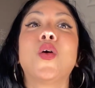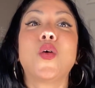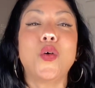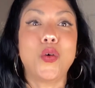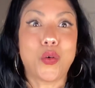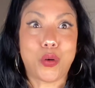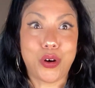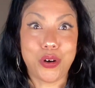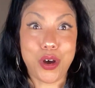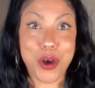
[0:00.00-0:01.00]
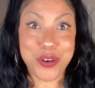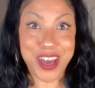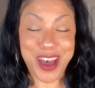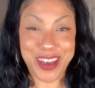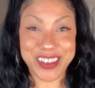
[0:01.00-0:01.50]
Woo! Oh
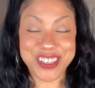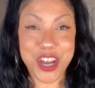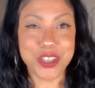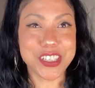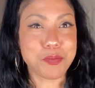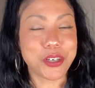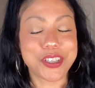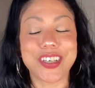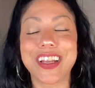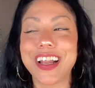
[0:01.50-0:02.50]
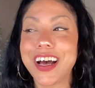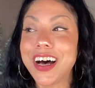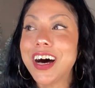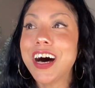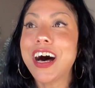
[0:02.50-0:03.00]
yeah, no, this person,
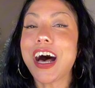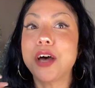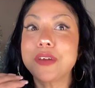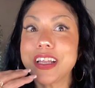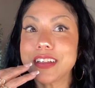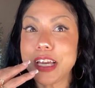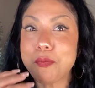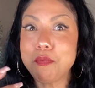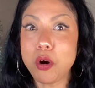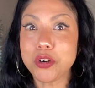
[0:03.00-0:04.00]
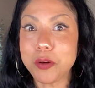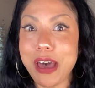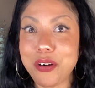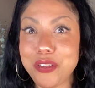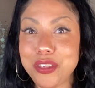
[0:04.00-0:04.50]
I'm getting like motor
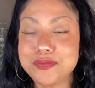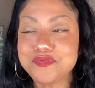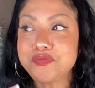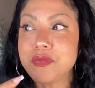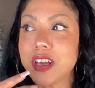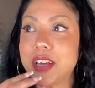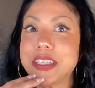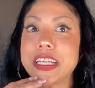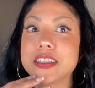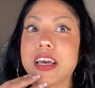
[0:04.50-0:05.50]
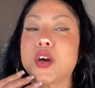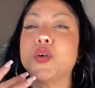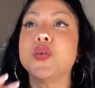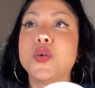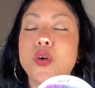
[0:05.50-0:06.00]
mouth. I'm getting like,
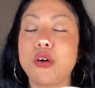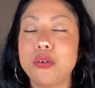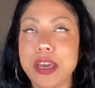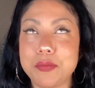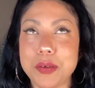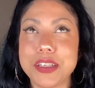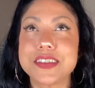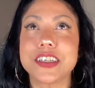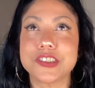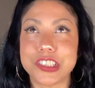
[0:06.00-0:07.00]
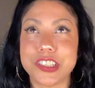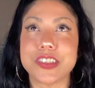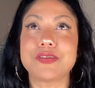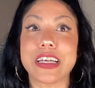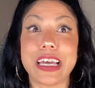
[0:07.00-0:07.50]
oh, okay, maybe that's the energy they're
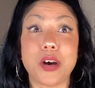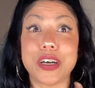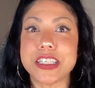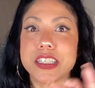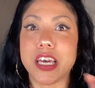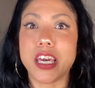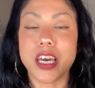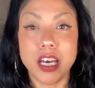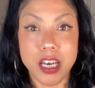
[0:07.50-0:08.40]
in right now. It's like,